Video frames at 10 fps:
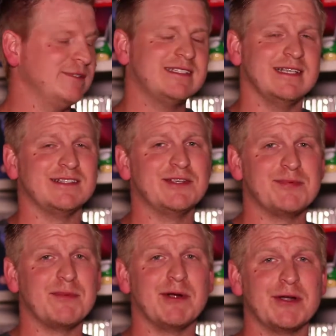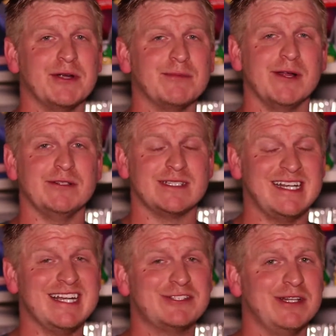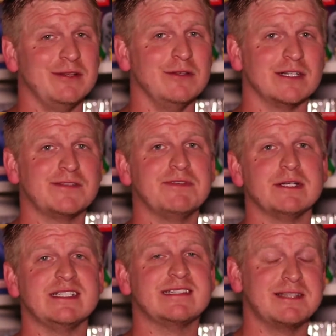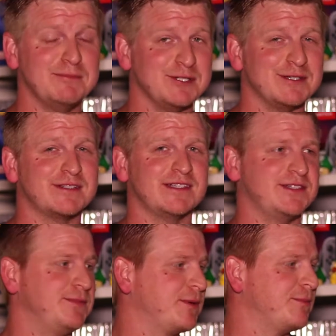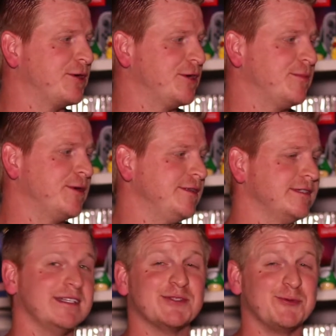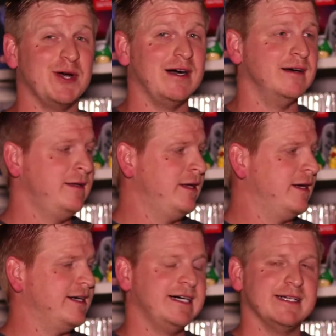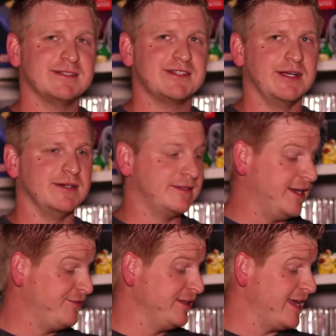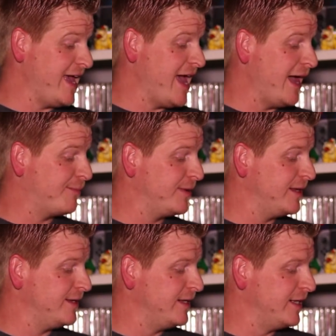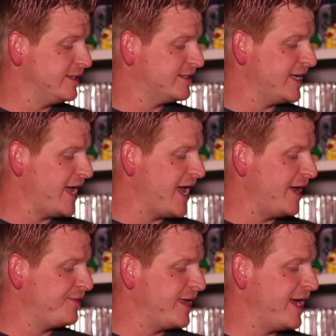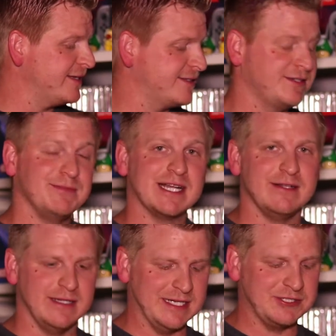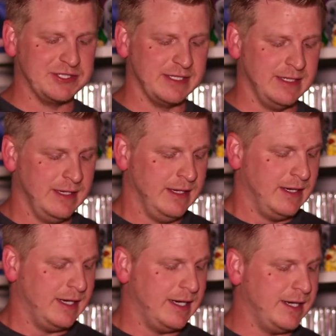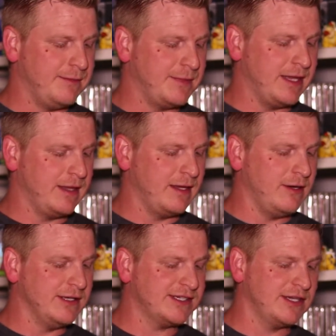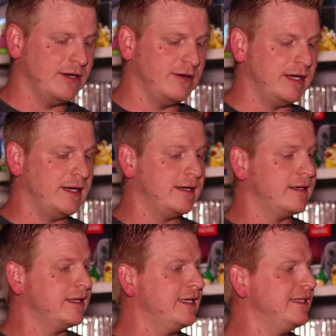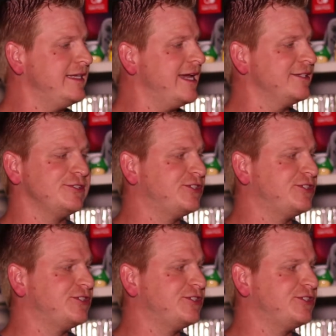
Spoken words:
would say, Super Mario Brothers. It actually looks very similar to Super Mario Brothers as well. So definitely happy to add that to my collection. And then also Indiana